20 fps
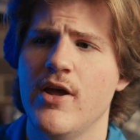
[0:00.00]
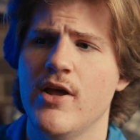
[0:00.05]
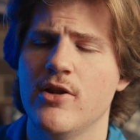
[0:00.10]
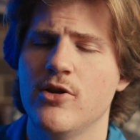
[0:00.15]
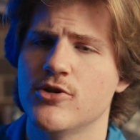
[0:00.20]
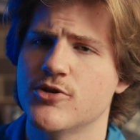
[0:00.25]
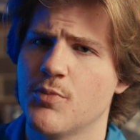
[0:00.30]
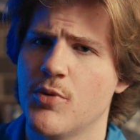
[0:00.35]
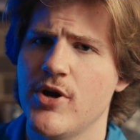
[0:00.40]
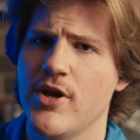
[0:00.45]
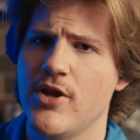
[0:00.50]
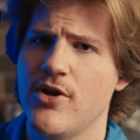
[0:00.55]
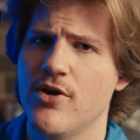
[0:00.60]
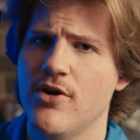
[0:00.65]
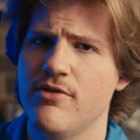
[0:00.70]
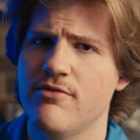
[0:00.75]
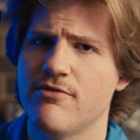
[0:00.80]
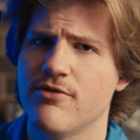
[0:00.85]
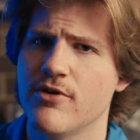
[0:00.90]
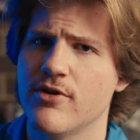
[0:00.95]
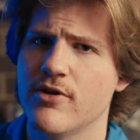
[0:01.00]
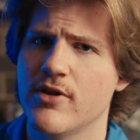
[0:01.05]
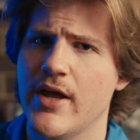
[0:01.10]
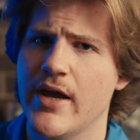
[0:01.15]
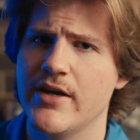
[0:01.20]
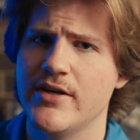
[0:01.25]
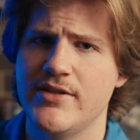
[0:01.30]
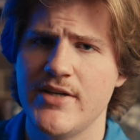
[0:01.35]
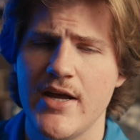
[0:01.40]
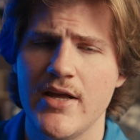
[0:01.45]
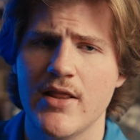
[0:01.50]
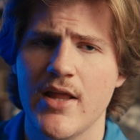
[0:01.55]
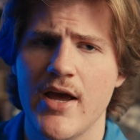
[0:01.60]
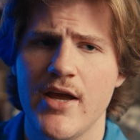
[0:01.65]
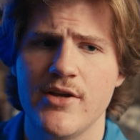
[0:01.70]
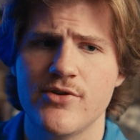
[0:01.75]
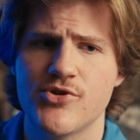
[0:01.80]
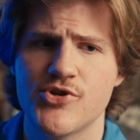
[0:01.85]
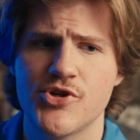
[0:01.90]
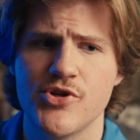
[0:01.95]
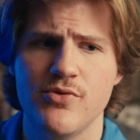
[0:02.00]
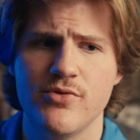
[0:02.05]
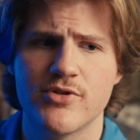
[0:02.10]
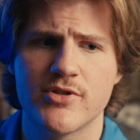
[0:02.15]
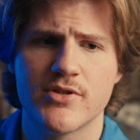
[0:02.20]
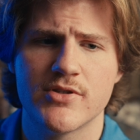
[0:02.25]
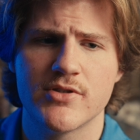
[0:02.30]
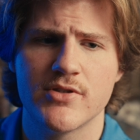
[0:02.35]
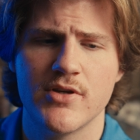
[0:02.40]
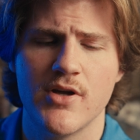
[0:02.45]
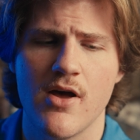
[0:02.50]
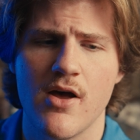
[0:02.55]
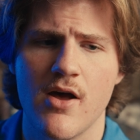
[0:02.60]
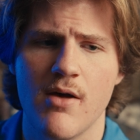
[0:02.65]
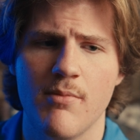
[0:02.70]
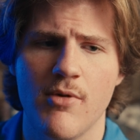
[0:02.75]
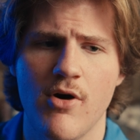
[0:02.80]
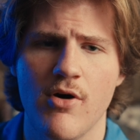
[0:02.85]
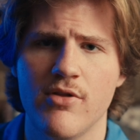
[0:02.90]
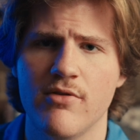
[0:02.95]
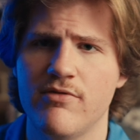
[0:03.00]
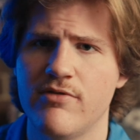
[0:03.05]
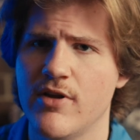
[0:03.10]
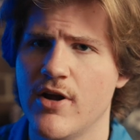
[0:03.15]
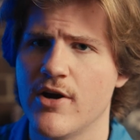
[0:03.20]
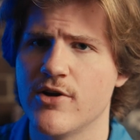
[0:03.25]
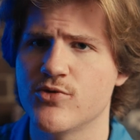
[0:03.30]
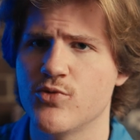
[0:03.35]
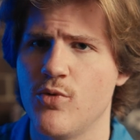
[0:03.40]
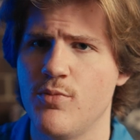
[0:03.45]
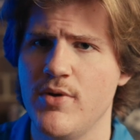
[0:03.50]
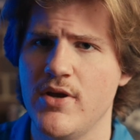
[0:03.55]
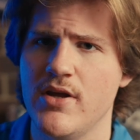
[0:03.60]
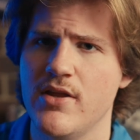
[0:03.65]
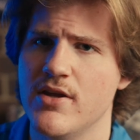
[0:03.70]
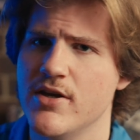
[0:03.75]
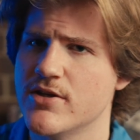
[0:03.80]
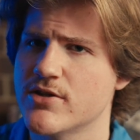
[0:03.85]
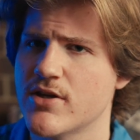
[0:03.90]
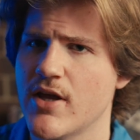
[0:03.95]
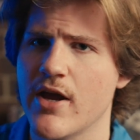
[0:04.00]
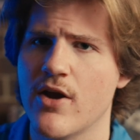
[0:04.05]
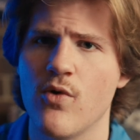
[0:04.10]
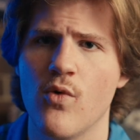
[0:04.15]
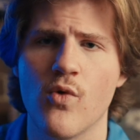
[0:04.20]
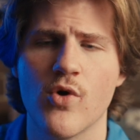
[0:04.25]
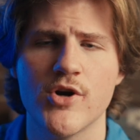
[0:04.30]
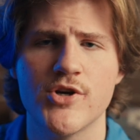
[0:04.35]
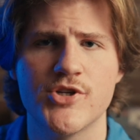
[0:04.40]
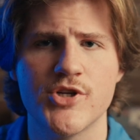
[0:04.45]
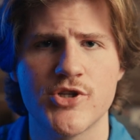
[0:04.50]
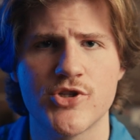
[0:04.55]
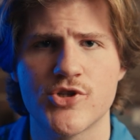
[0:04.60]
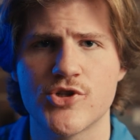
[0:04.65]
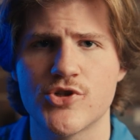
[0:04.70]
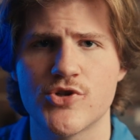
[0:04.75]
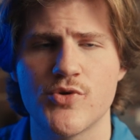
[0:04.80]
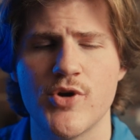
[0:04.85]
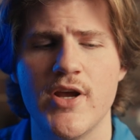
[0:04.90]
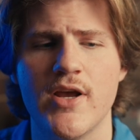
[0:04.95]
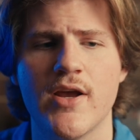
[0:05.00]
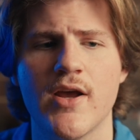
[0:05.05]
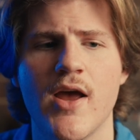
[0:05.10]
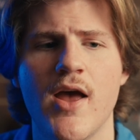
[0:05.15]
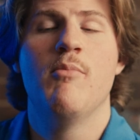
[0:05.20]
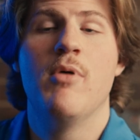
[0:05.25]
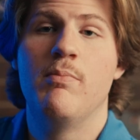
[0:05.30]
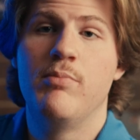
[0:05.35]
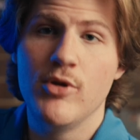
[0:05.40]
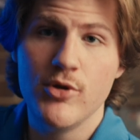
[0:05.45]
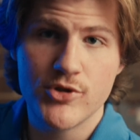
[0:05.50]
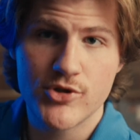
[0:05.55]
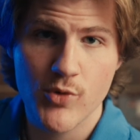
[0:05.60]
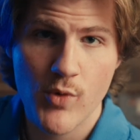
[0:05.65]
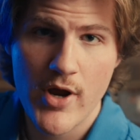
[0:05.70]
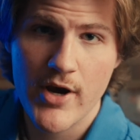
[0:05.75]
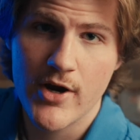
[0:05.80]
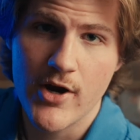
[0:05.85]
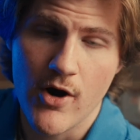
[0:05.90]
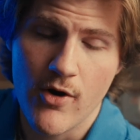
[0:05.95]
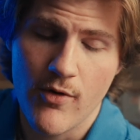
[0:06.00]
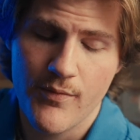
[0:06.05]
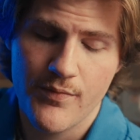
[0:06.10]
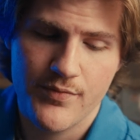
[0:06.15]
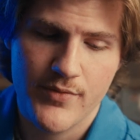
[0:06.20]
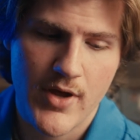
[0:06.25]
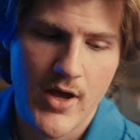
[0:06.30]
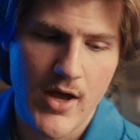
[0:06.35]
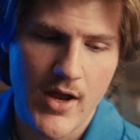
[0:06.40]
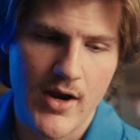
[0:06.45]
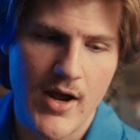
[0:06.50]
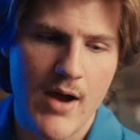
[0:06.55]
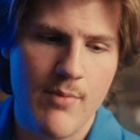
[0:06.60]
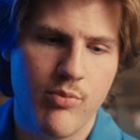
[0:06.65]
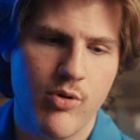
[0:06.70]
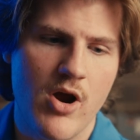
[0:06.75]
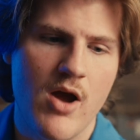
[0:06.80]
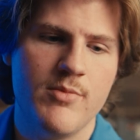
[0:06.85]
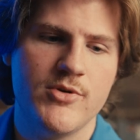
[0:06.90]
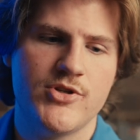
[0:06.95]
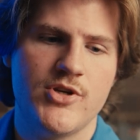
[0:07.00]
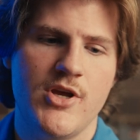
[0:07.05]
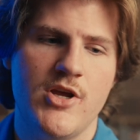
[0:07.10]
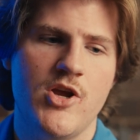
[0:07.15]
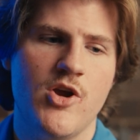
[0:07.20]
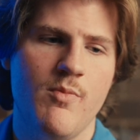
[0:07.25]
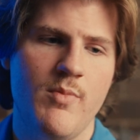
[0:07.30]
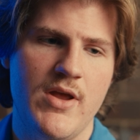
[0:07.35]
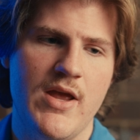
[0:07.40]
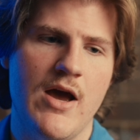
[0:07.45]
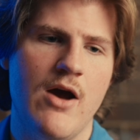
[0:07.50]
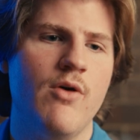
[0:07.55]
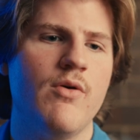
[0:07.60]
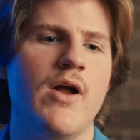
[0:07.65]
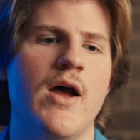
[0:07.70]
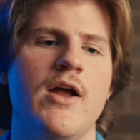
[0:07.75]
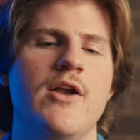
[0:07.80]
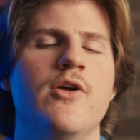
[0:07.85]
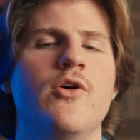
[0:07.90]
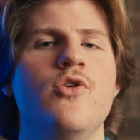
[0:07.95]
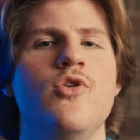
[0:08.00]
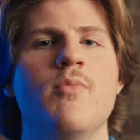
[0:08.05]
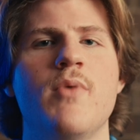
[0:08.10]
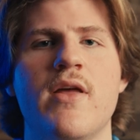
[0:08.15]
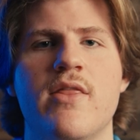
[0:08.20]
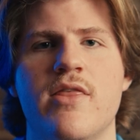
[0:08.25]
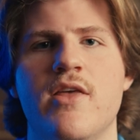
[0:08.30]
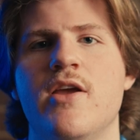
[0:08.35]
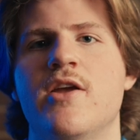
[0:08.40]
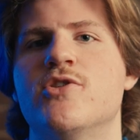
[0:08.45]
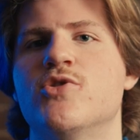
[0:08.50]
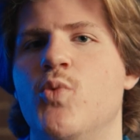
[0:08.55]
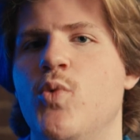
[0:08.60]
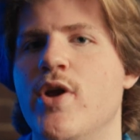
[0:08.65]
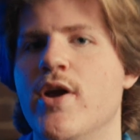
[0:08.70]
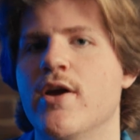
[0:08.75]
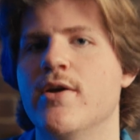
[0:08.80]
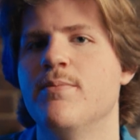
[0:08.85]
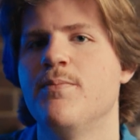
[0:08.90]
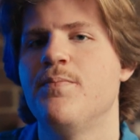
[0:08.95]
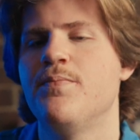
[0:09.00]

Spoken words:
looks pretty good for like daylight shoots. All the flares will be this like orangish streak, but blue's the way to go. And I promise, hear me out. I know you might think it's weird,